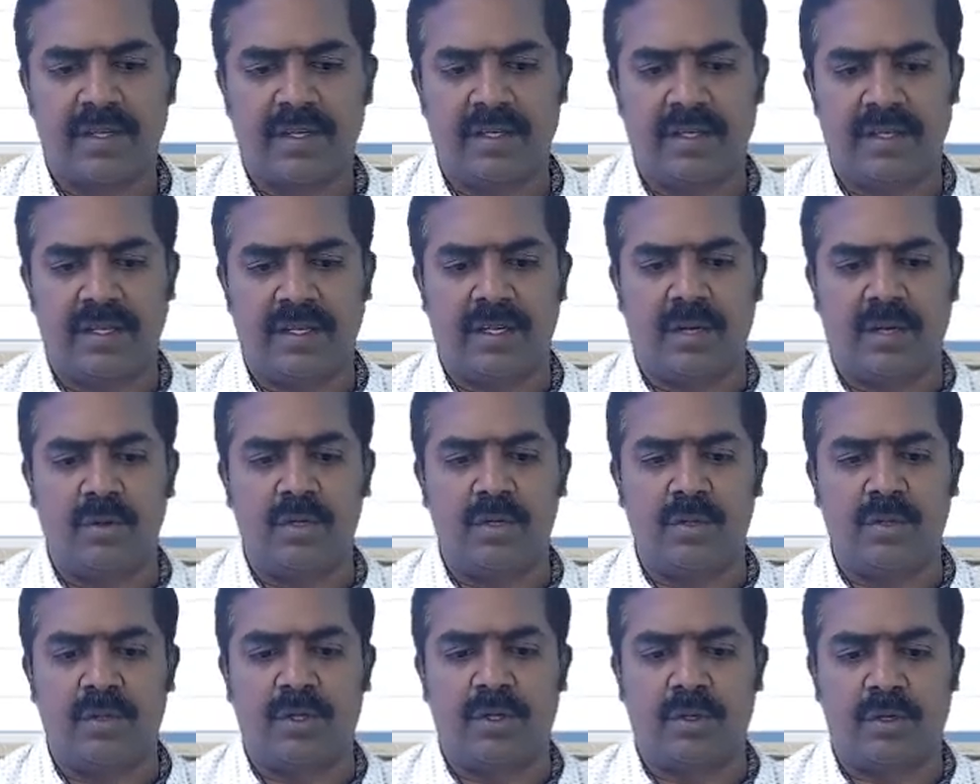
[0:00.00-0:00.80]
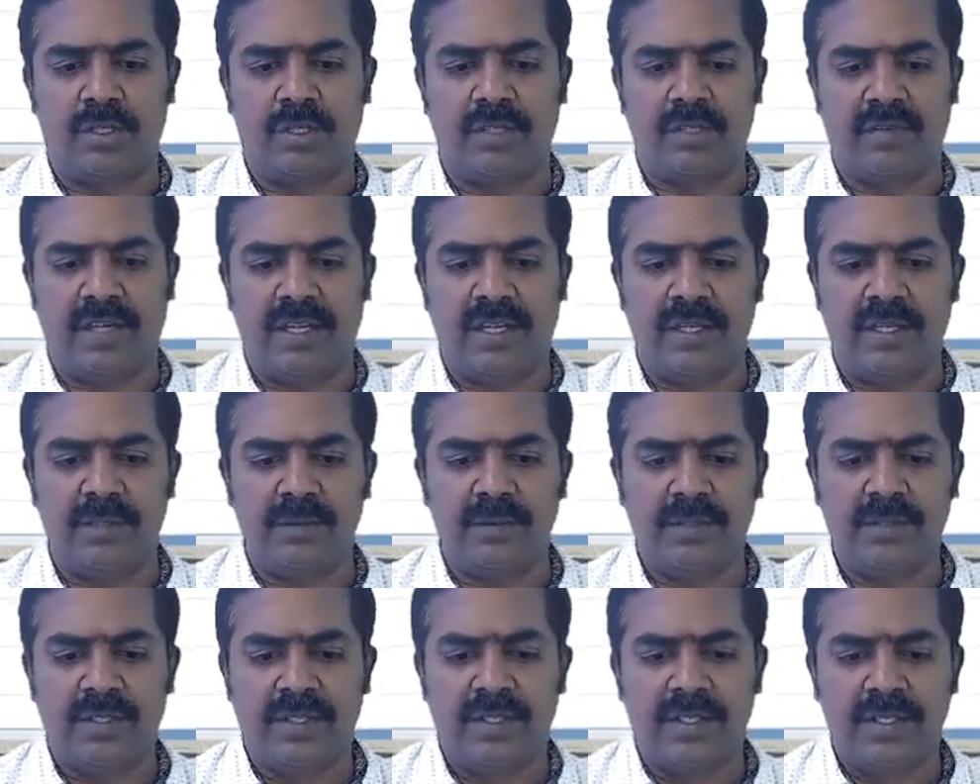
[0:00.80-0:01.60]
Here, how to work out the
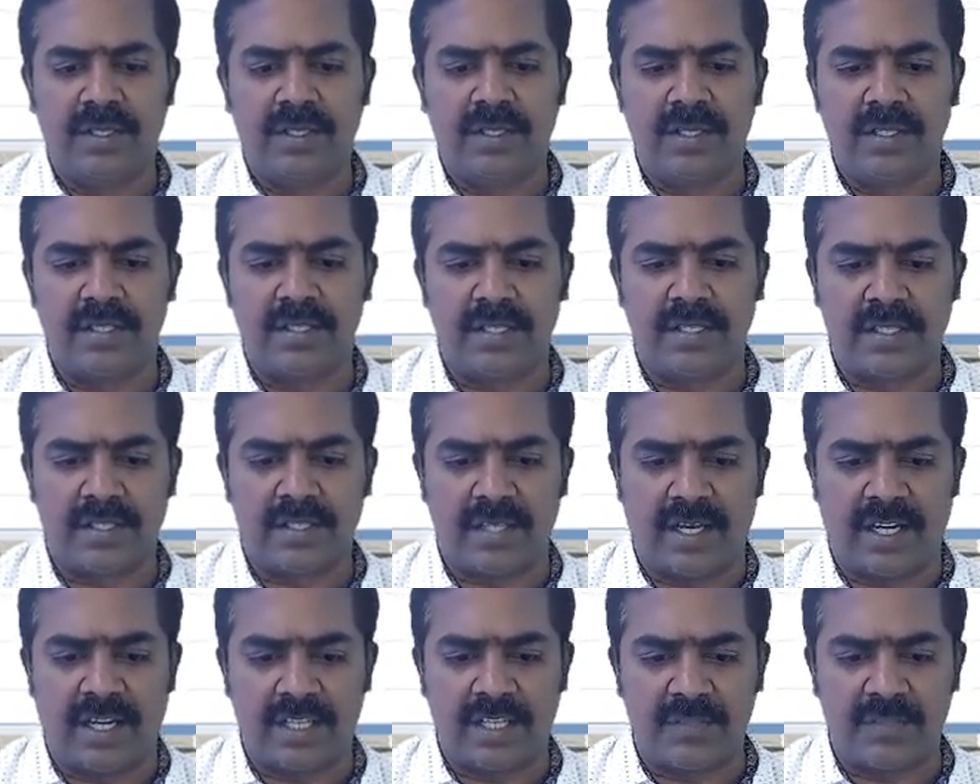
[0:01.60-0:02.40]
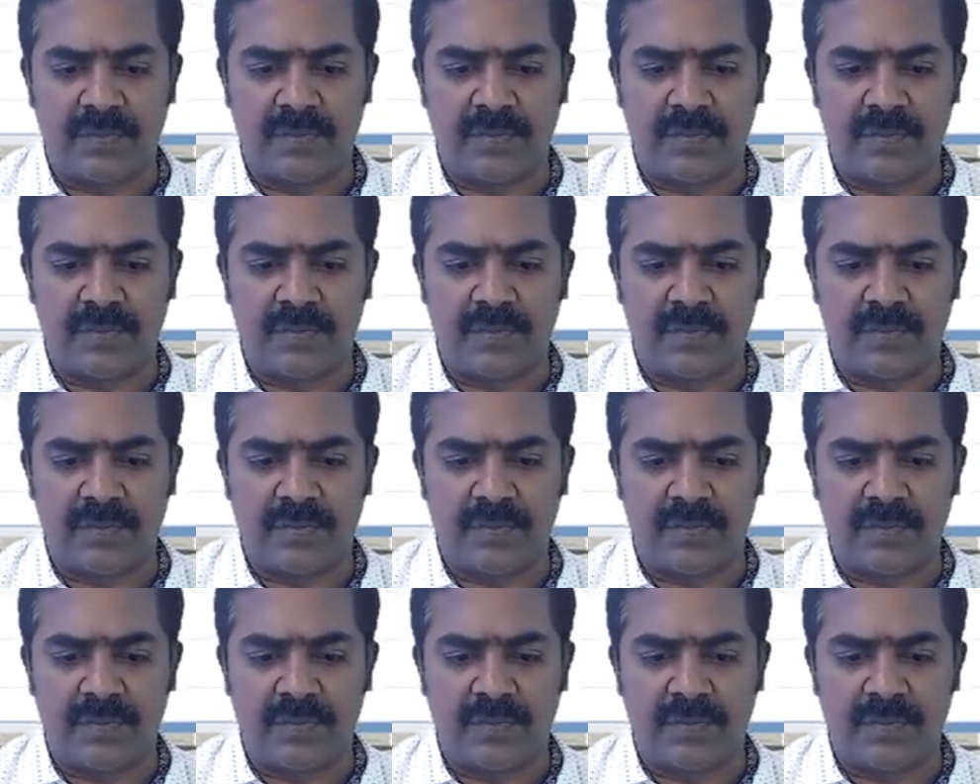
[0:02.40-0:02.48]
value? 6 lakhs